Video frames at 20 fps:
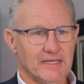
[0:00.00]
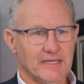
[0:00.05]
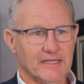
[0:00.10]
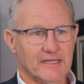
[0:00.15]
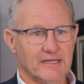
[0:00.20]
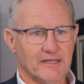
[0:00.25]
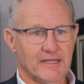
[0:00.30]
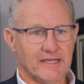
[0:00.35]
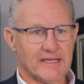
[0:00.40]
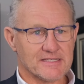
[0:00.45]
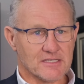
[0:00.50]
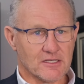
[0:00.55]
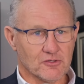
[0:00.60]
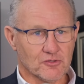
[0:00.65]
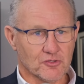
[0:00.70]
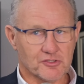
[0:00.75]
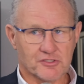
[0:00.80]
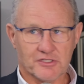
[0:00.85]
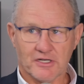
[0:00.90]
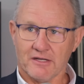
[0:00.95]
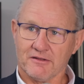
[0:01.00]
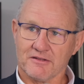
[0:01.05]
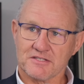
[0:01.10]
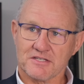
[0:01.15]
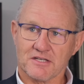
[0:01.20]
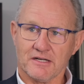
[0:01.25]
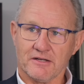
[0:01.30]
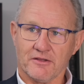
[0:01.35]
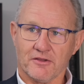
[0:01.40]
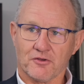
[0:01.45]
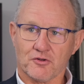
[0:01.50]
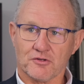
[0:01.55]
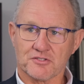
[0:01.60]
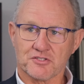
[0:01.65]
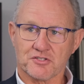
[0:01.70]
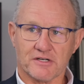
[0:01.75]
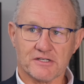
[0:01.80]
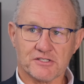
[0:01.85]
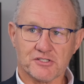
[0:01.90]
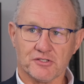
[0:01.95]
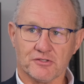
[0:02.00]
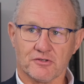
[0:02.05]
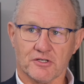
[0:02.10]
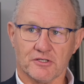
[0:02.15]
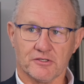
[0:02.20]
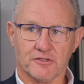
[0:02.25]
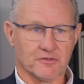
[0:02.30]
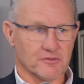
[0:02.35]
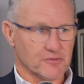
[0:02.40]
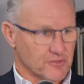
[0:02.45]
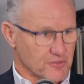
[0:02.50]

And as I looked down the side of the construction road,